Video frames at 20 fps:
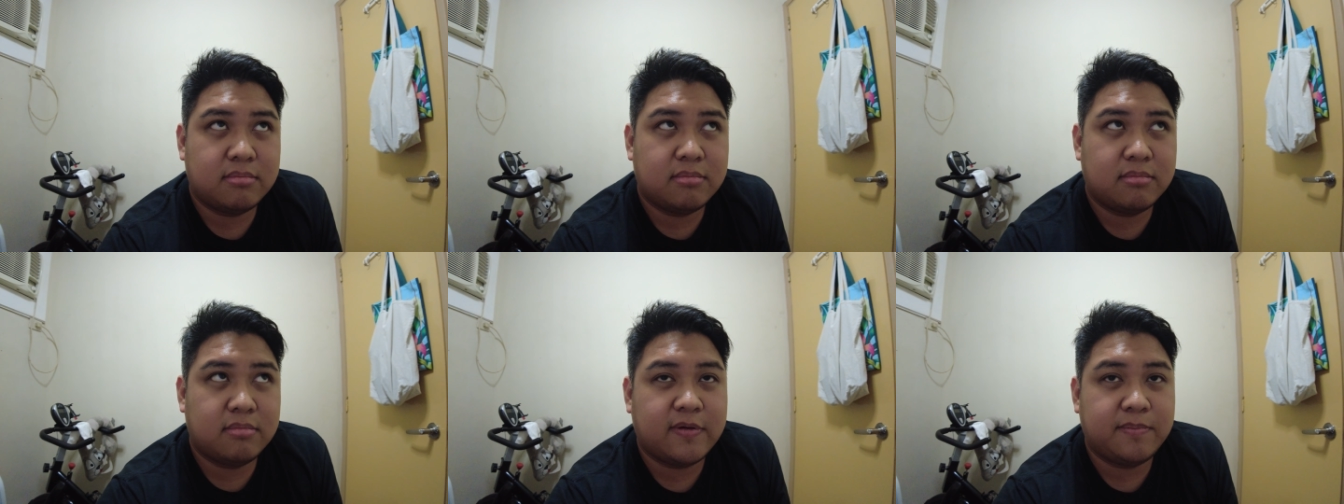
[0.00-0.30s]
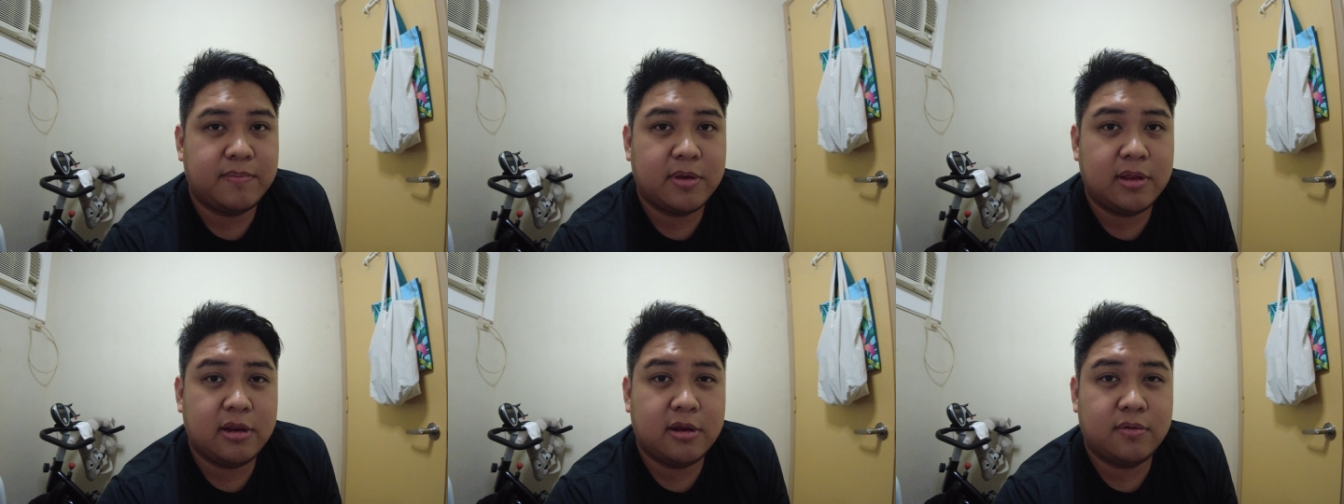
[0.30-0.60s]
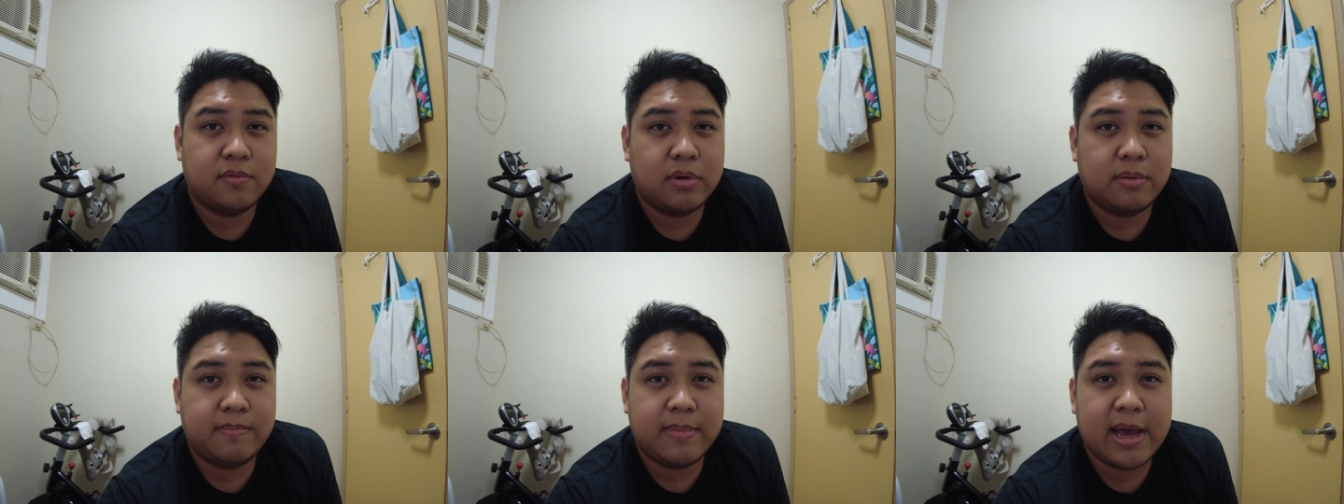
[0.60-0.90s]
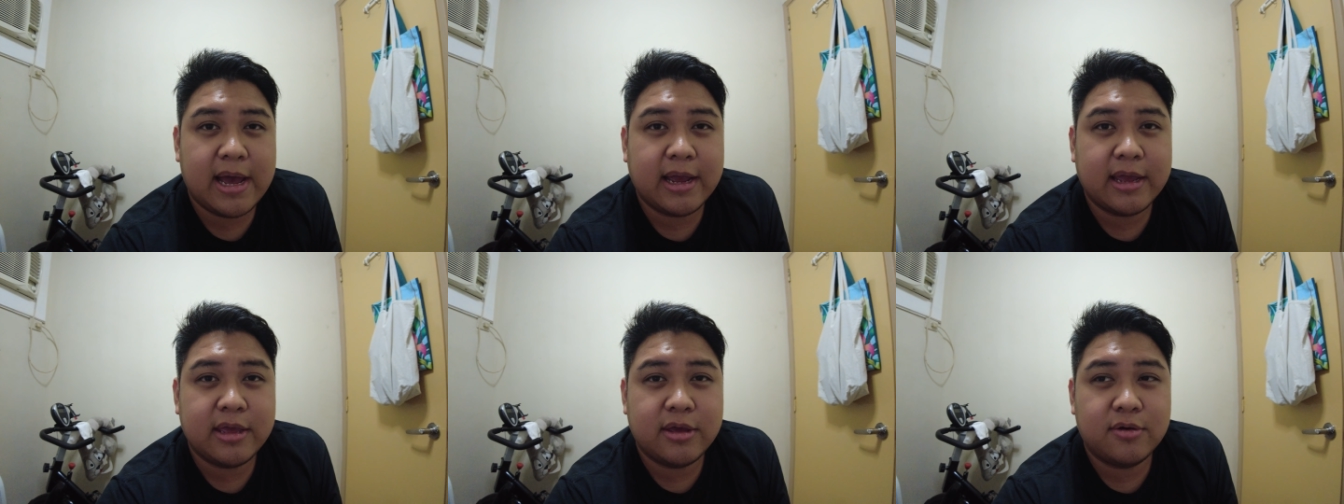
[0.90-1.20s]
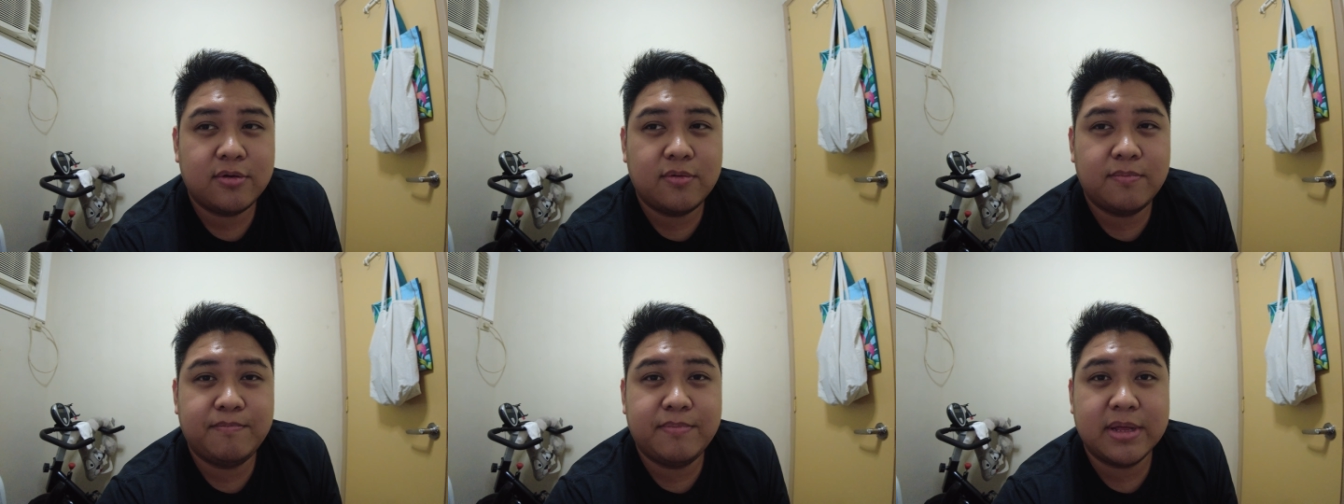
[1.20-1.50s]
familiar with
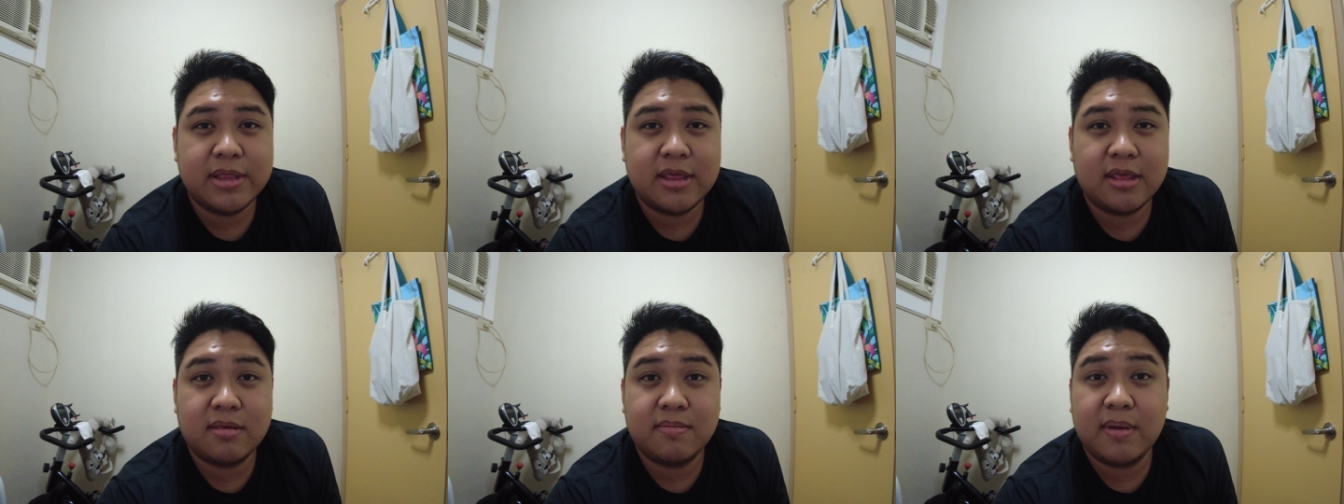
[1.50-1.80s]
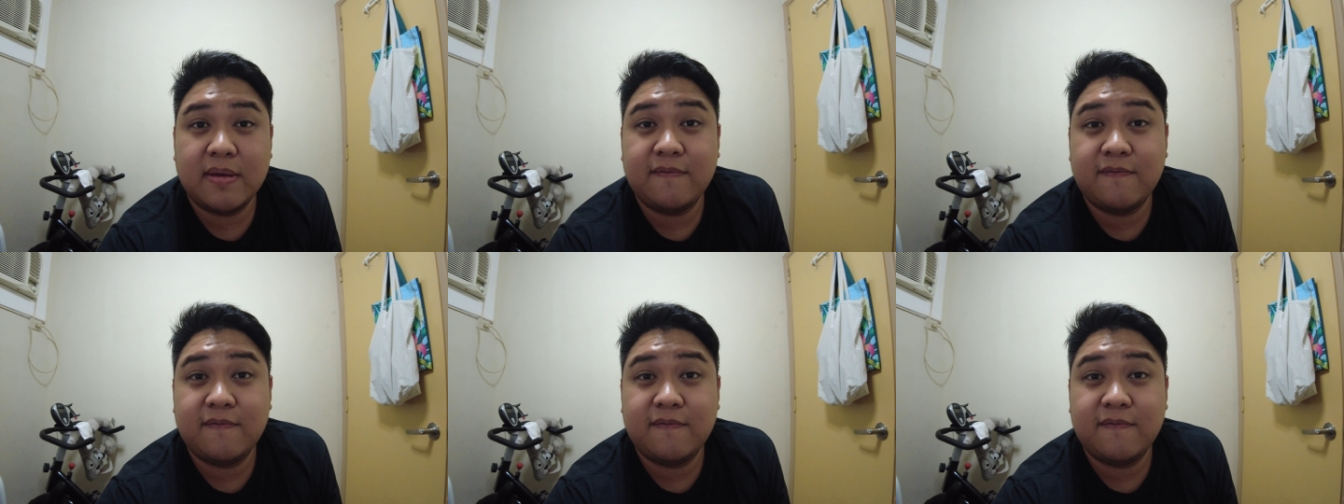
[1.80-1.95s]
Baguio, but it's my